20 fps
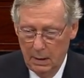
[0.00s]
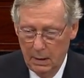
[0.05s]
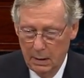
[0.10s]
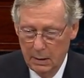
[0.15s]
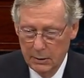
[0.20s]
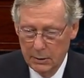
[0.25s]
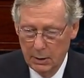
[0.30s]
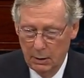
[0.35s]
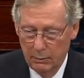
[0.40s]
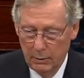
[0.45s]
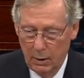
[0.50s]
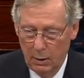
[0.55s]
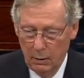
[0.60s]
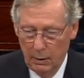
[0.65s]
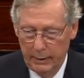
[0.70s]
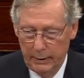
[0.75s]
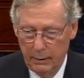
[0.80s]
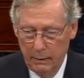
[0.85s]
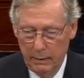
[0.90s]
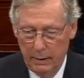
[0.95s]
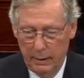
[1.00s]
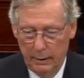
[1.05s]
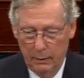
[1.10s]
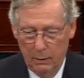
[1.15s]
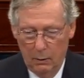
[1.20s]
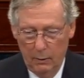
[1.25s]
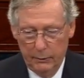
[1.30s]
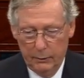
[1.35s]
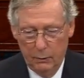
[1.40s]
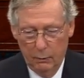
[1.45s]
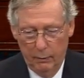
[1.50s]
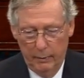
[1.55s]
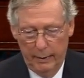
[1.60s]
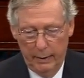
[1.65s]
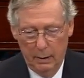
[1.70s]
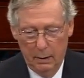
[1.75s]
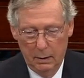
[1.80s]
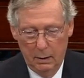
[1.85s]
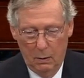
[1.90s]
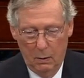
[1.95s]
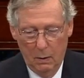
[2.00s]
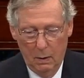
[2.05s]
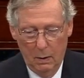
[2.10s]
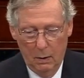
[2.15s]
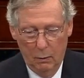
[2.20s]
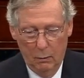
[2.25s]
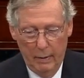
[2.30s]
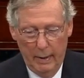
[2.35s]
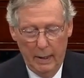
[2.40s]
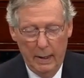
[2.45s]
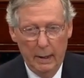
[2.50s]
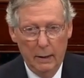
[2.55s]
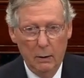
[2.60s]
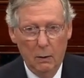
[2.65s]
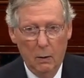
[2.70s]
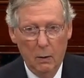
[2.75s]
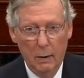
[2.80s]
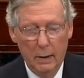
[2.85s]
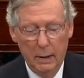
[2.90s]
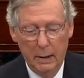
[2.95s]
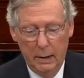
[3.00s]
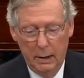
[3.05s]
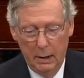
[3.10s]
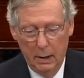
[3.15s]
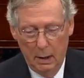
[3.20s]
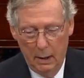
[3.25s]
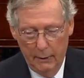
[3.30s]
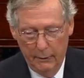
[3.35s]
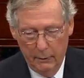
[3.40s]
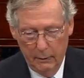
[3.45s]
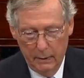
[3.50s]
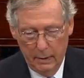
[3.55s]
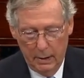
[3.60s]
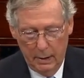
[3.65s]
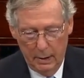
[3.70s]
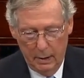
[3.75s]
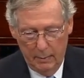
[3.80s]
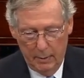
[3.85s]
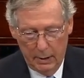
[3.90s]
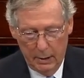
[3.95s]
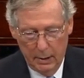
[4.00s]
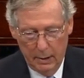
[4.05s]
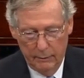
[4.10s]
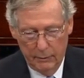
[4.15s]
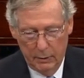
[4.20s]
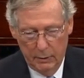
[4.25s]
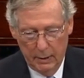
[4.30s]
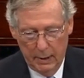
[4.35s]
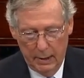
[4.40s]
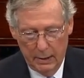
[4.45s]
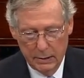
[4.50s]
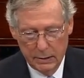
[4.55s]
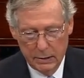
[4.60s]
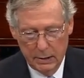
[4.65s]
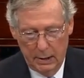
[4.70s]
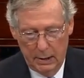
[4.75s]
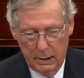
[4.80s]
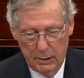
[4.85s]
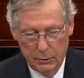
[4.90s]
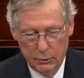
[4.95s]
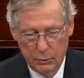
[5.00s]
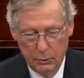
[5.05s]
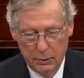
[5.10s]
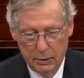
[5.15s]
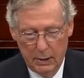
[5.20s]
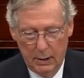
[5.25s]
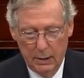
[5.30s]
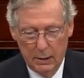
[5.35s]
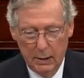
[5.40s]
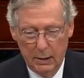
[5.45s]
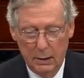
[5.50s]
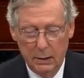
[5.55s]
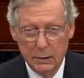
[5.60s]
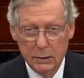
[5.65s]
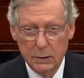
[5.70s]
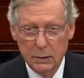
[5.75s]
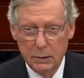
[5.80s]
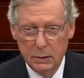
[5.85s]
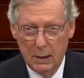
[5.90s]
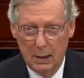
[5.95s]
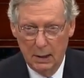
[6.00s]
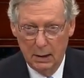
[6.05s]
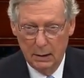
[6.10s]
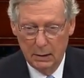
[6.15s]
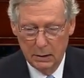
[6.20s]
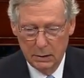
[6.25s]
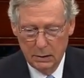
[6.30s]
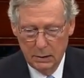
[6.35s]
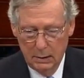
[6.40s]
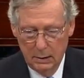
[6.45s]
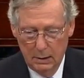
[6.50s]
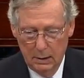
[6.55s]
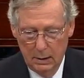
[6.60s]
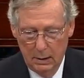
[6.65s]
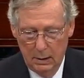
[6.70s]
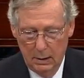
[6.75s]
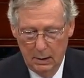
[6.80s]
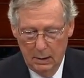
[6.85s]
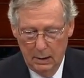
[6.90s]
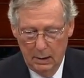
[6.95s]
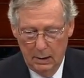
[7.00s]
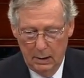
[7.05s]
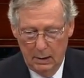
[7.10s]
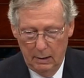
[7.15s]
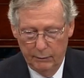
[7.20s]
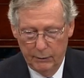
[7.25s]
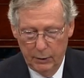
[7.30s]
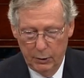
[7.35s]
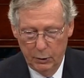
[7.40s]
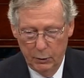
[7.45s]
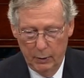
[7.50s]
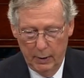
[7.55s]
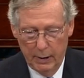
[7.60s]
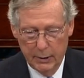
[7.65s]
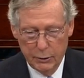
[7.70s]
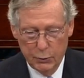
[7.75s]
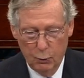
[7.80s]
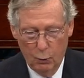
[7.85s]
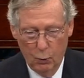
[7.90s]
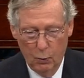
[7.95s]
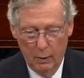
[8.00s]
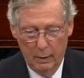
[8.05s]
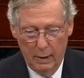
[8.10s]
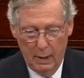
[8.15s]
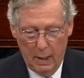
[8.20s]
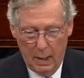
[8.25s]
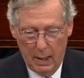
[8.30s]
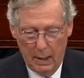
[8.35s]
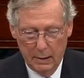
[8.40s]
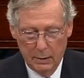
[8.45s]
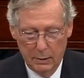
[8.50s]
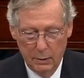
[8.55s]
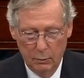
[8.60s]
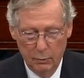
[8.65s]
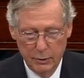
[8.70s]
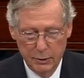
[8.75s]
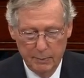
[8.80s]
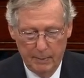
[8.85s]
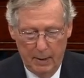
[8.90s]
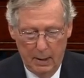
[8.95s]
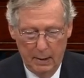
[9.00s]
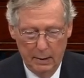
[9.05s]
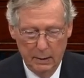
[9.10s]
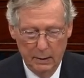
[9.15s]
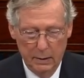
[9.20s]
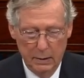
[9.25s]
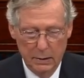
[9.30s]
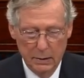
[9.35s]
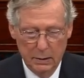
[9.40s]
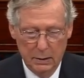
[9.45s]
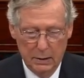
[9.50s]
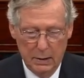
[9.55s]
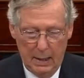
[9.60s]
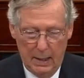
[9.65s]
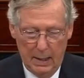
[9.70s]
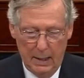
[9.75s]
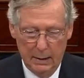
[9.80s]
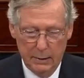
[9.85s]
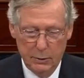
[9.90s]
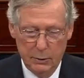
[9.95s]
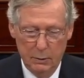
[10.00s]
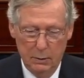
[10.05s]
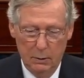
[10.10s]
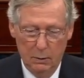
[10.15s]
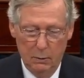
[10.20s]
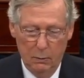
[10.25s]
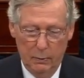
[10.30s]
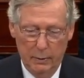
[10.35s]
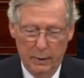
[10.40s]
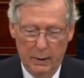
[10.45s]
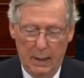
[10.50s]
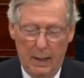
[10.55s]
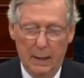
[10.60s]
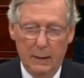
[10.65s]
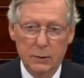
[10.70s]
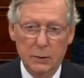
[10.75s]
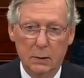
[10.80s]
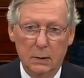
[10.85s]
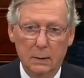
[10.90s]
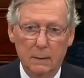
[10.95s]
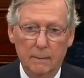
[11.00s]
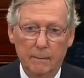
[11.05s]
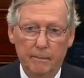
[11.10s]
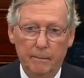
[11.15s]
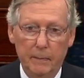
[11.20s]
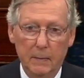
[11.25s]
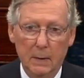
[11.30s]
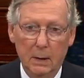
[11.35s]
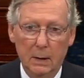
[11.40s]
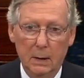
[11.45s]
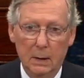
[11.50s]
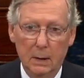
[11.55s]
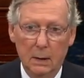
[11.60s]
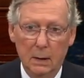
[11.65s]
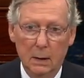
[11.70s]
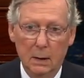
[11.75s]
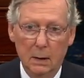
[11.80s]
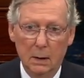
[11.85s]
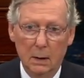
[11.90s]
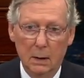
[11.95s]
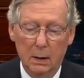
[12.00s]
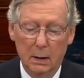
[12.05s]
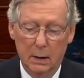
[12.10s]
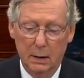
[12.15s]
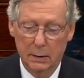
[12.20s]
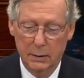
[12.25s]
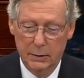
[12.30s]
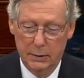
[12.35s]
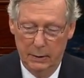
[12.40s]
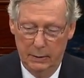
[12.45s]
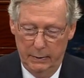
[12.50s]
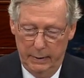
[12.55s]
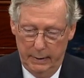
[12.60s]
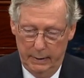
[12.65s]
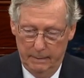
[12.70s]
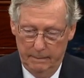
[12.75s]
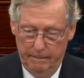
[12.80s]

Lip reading: So no leader in North Korea or Iran or any other enemy of the United States should take any solace if the U.S. were not to respond to these attacks with an action against Syria.